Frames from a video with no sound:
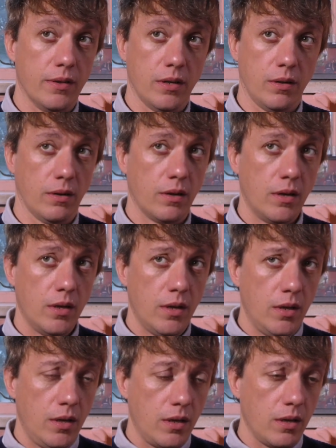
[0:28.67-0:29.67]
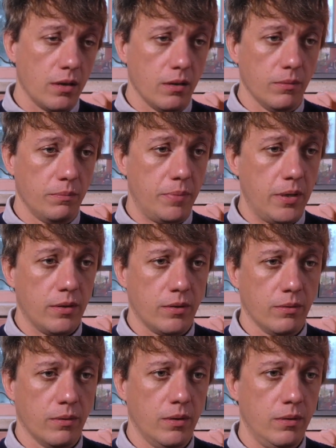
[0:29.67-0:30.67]
I think, you know, being on
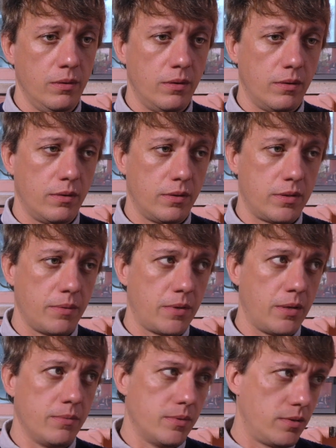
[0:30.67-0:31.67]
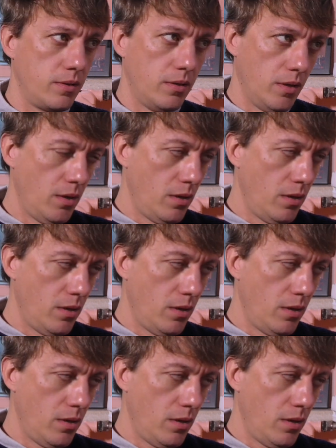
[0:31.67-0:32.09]
the road, sometimes